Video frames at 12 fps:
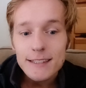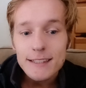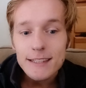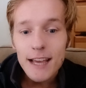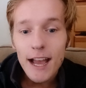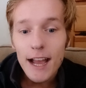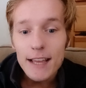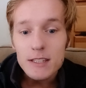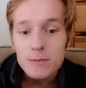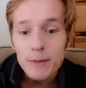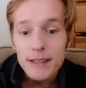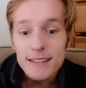that I
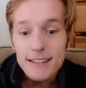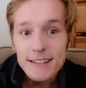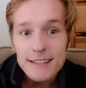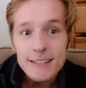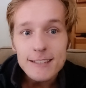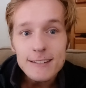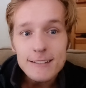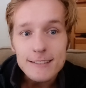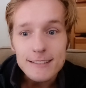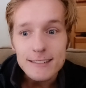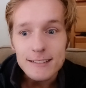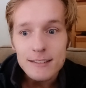spent
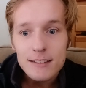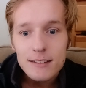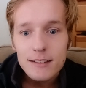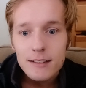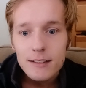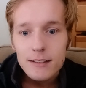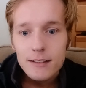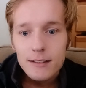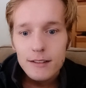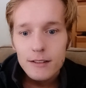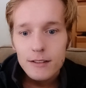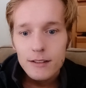years in
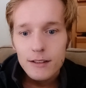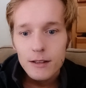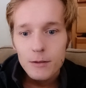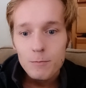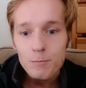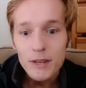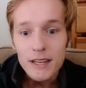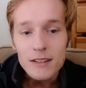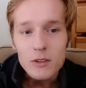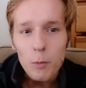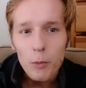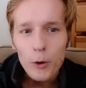being
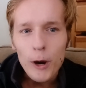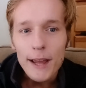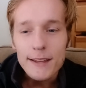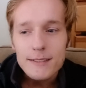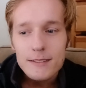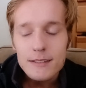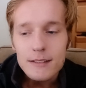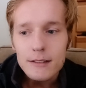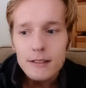depressed.